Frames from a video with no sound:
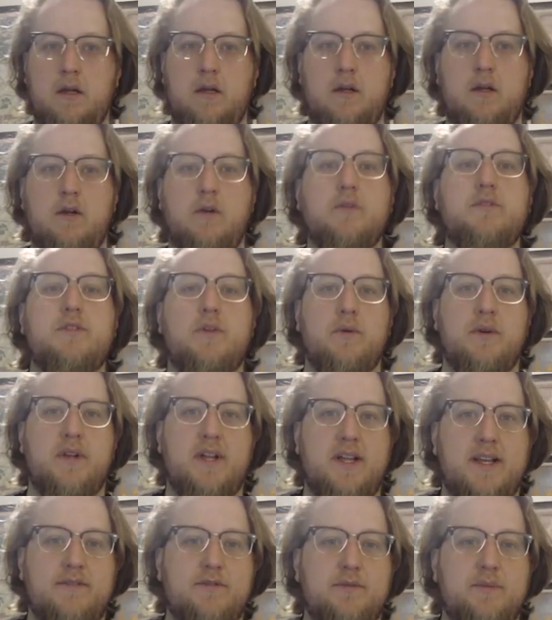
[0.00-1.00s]
What's going on,
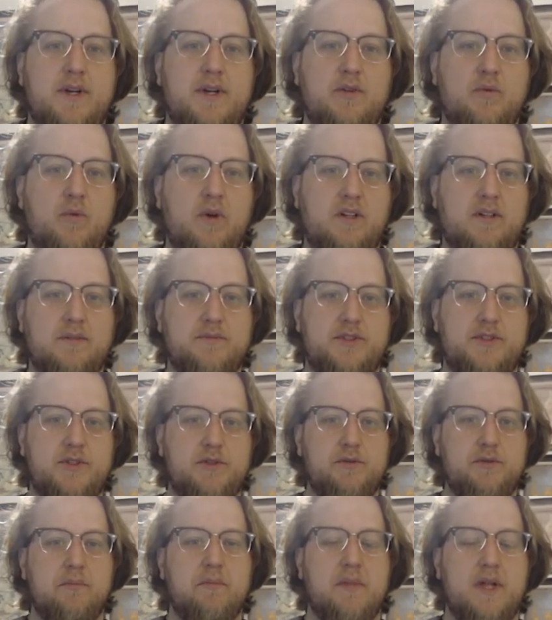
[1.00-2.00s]
everybody? Welcome to
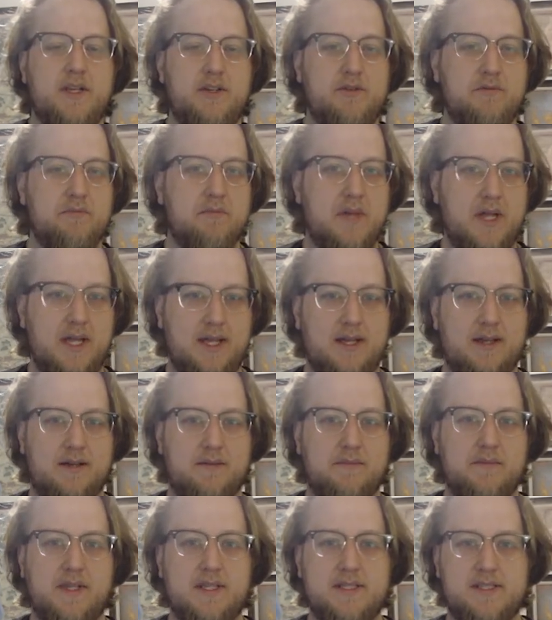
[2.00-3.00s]
Menu
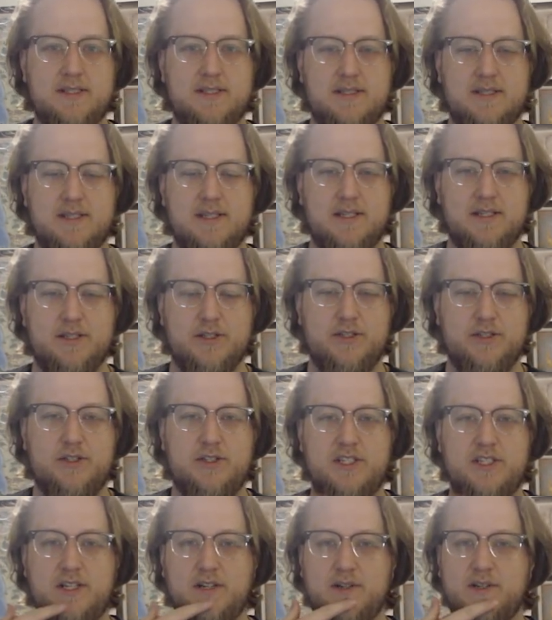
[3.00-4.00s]
Mayhem. This is the
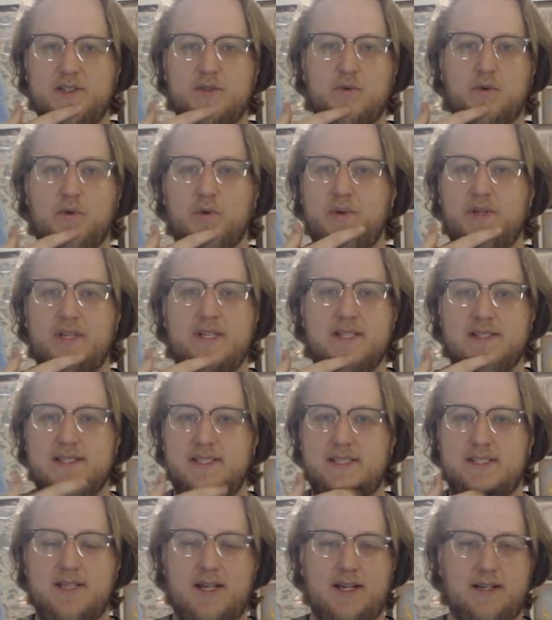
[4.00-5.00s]
series where we
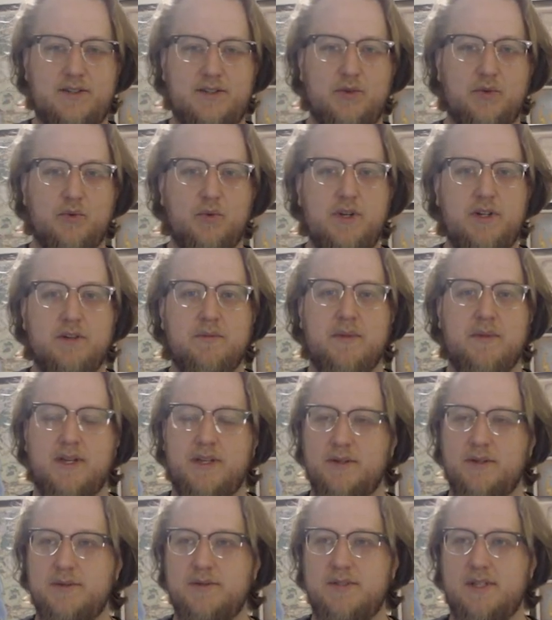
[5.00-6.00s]
dissect real
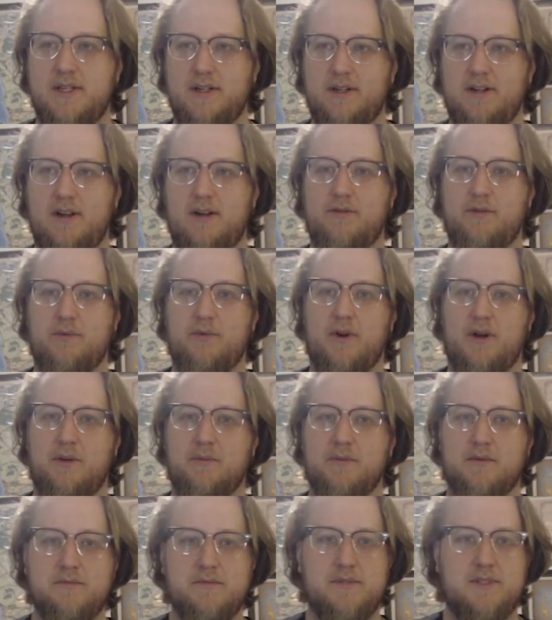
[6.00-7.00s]
menus and uncover
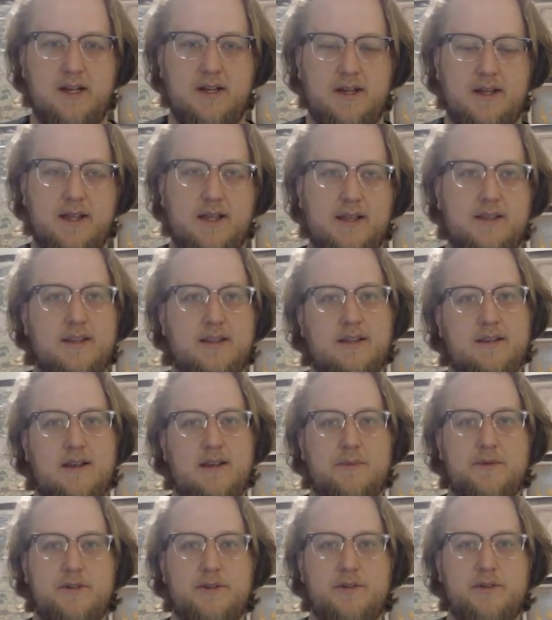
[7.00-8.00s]
problems and the hidden
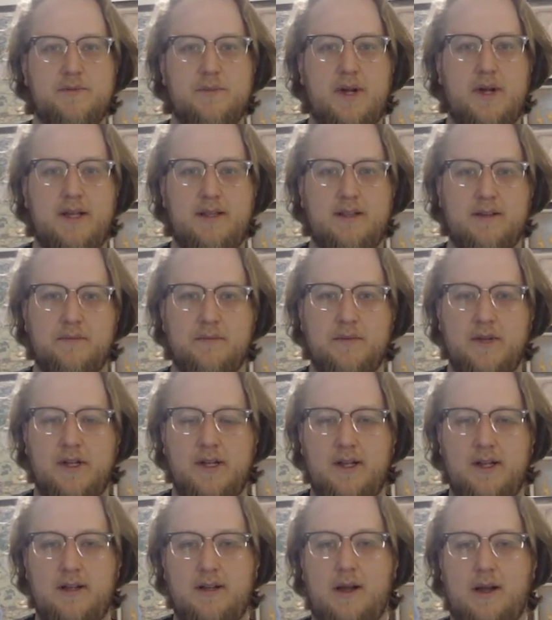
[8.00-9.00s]
opportunities behind them.
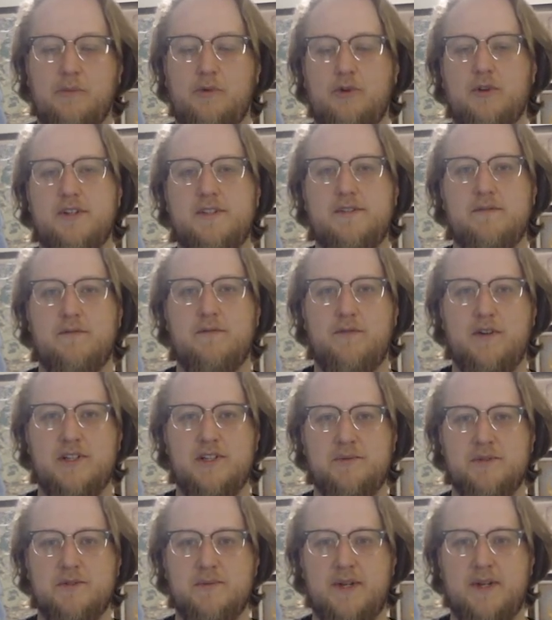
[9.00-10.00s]
I'm Chris from Fresh
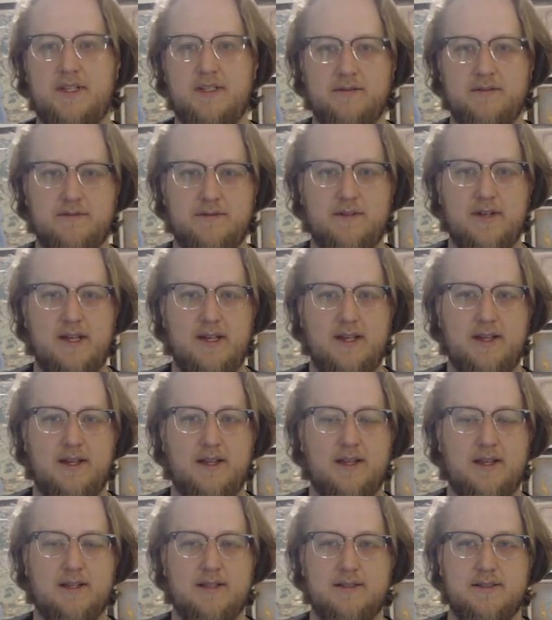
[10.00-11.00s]
Perspective,
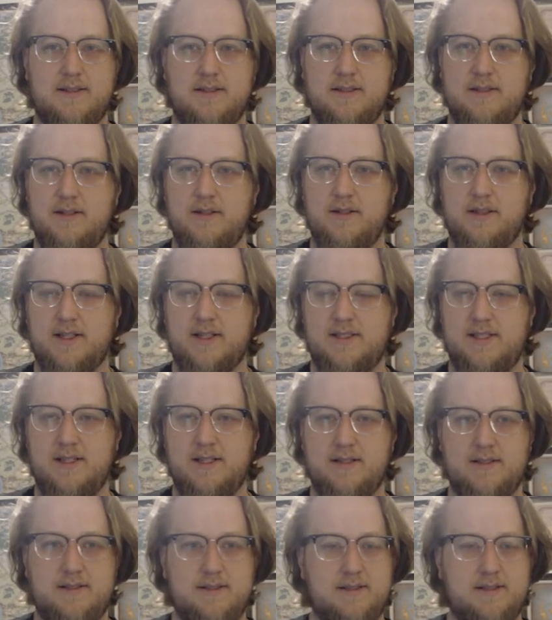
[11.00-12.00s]
and let's get
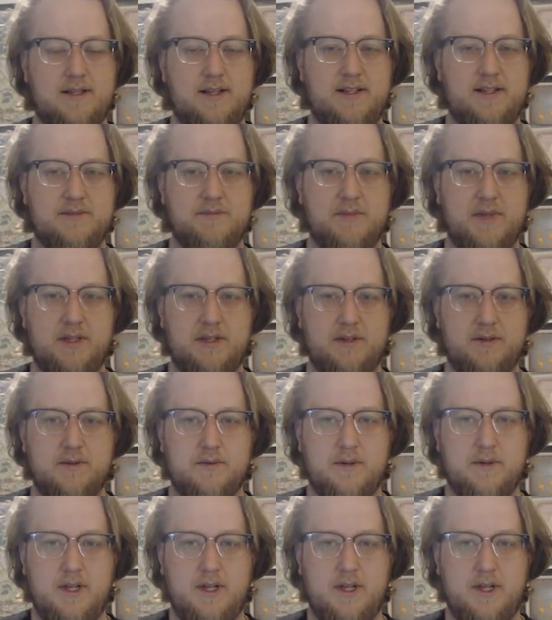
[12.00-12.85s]
into today's menu.